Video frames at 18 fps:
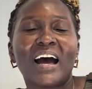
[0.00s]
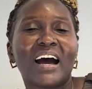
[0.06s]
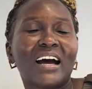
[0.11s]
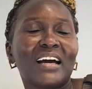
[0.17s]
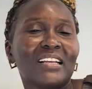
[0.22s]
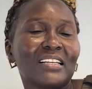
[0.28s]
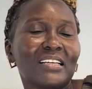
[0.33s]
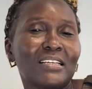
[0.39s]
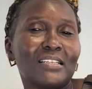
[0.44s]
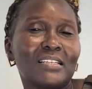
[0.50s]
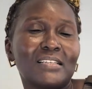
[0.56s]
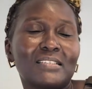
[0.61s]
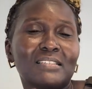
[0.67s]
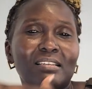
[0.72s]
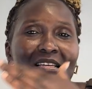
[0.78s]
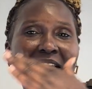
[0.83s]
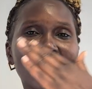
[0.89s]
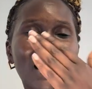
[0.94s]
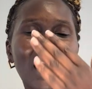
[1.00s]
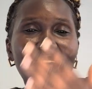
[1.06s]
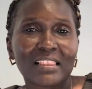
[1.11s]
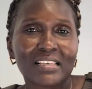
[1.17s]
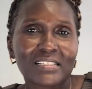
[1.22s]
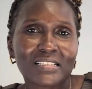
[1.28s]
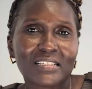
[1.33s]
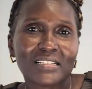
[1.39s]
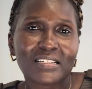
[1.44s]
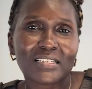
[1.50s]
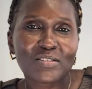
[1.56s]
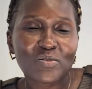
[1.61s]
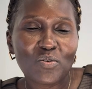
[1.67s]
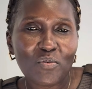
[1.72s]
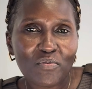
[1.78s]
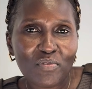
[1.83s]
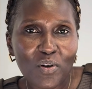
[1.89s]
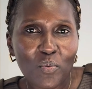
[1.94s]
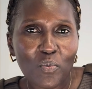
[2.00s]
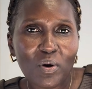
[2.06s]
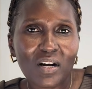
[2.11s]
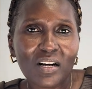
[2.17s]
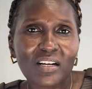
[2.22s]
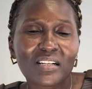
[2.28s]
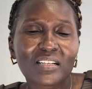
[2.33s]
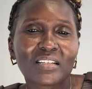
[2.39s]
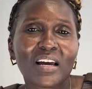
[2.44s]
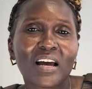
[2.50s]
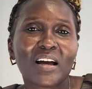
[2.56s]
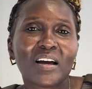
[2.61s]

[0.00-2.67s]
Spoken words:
and it is in other cities of the world.